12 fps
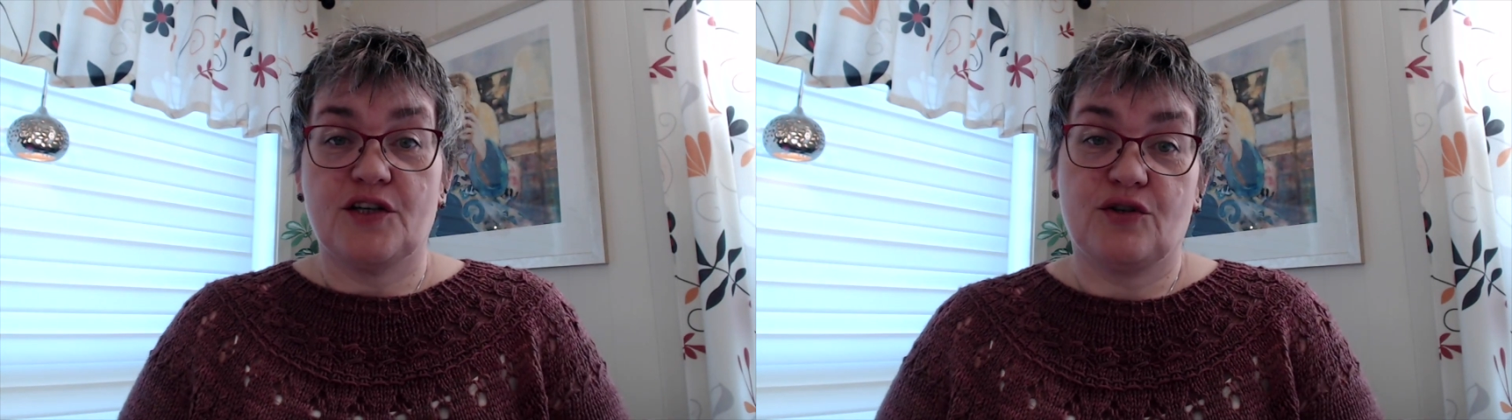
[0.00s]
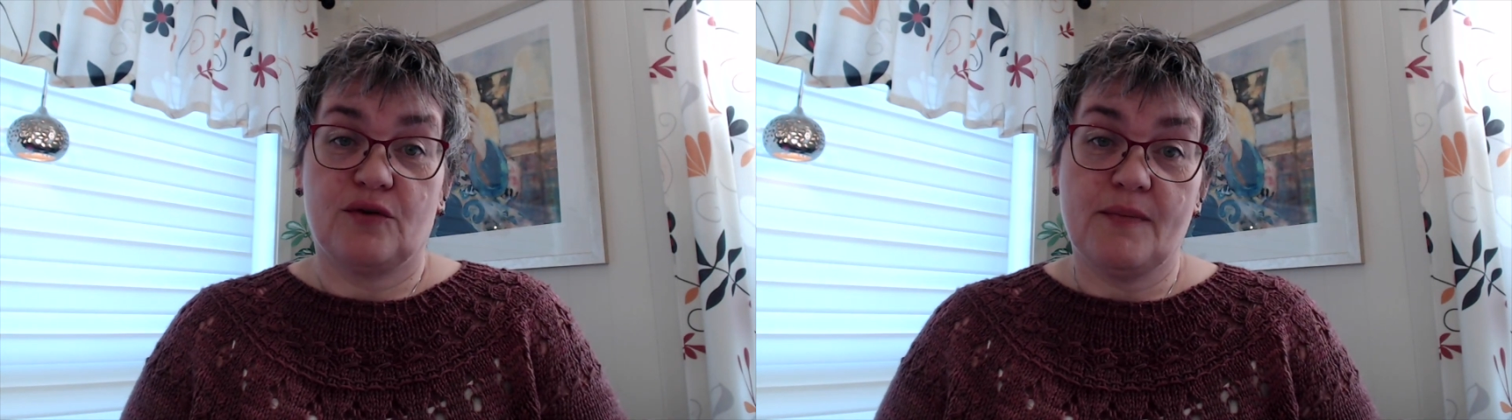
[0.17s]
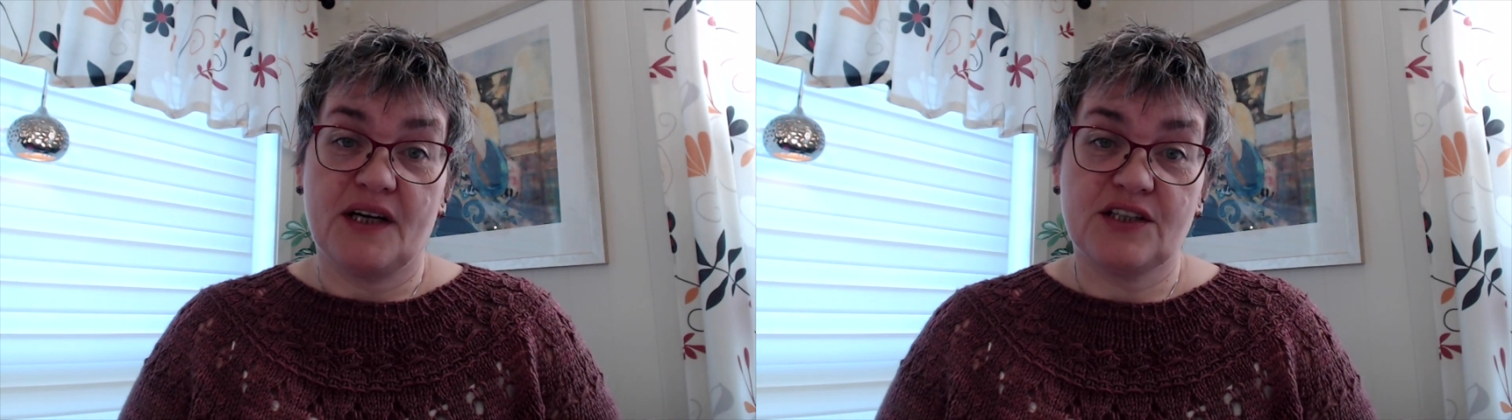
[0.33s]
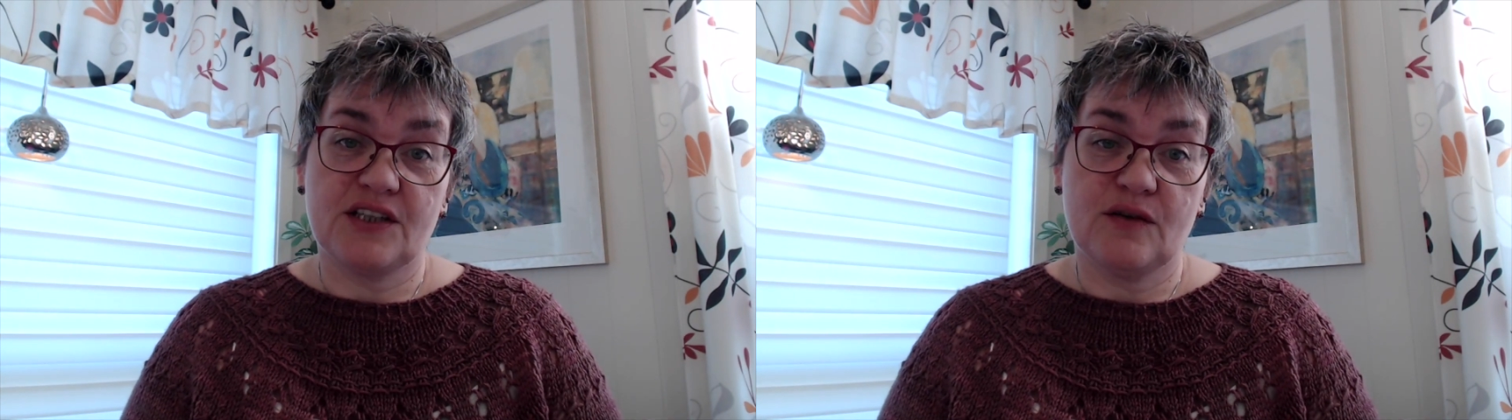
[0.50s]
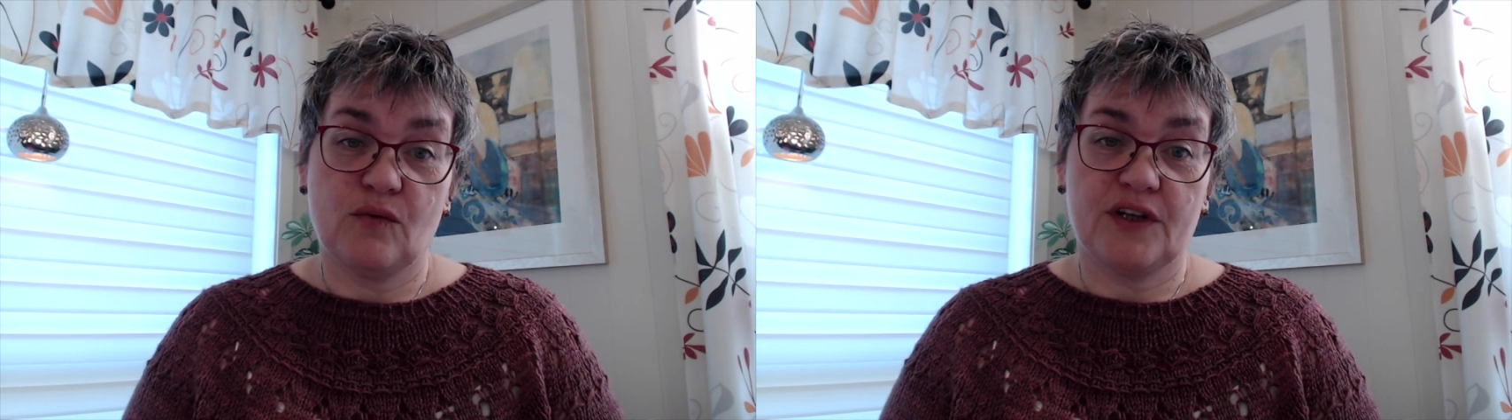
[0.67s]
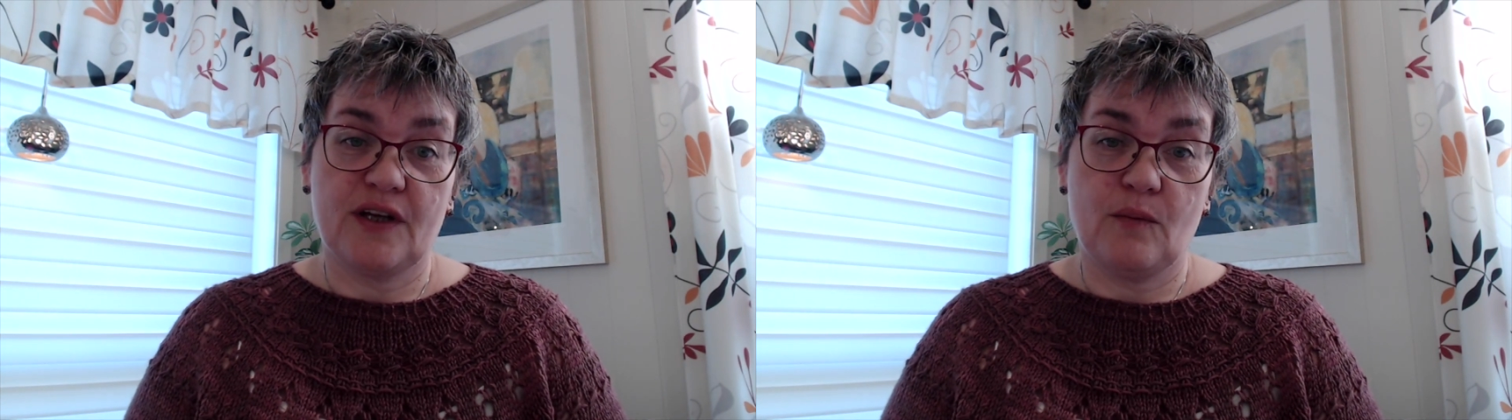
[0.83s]
should mention
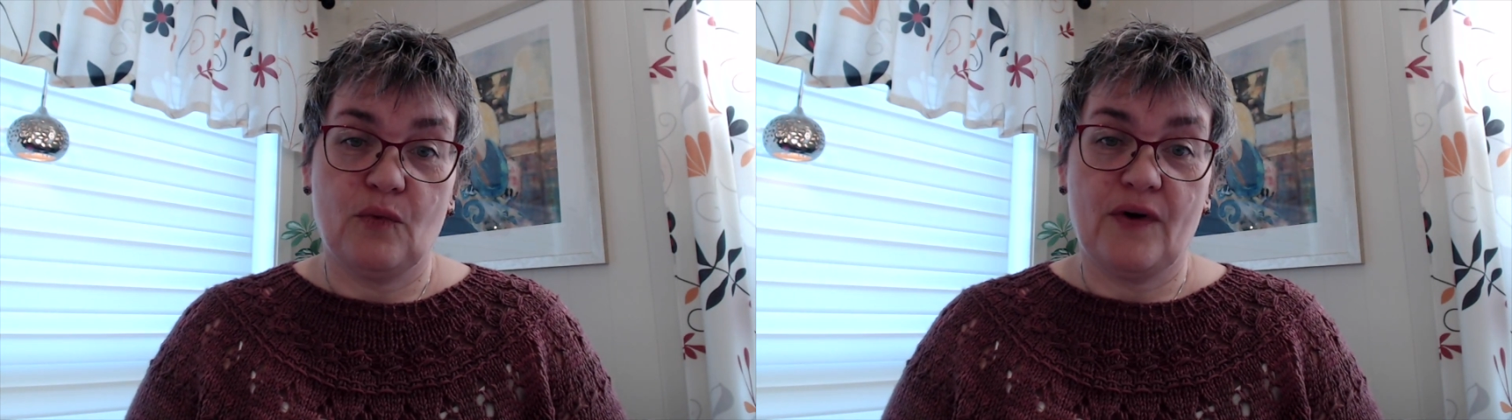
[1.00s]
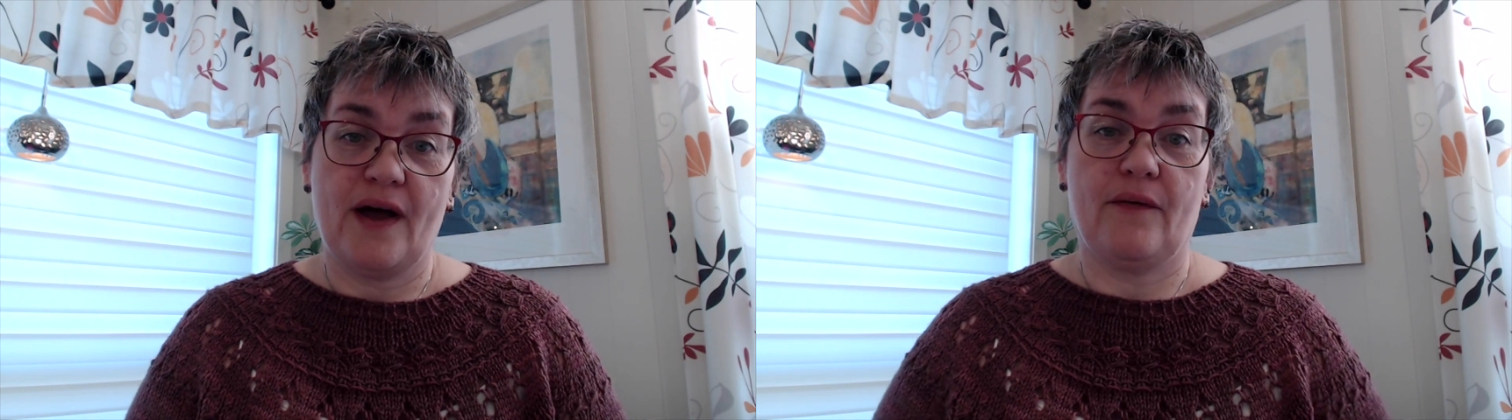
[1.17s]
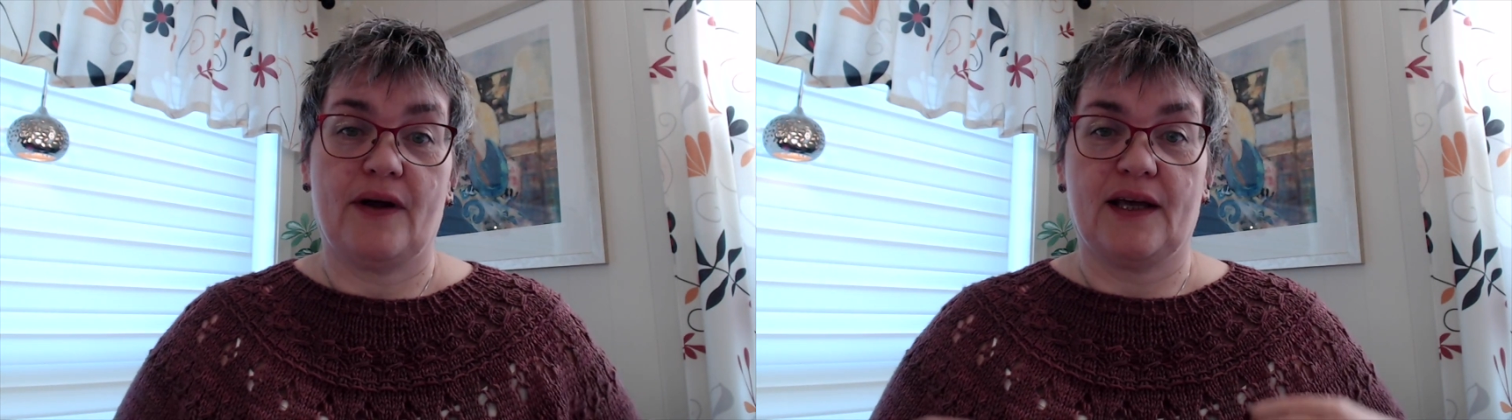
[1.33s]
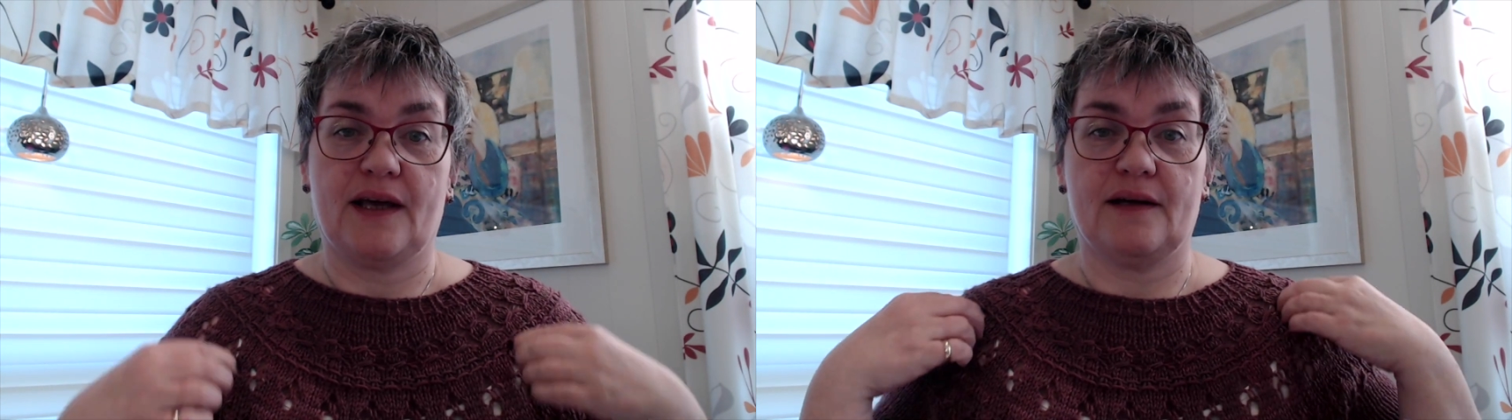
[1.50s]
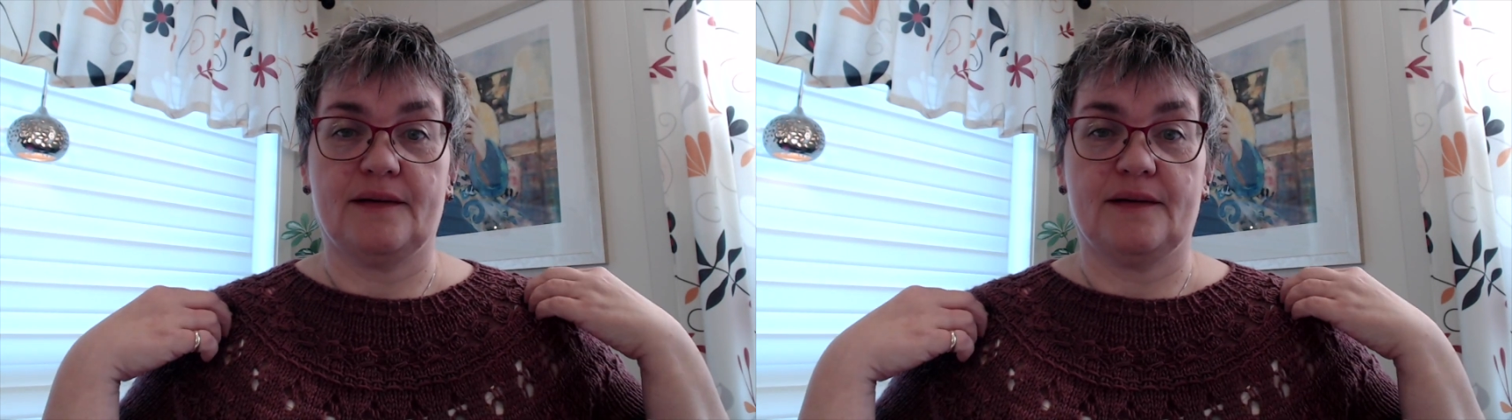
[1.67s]
what I'm wearing.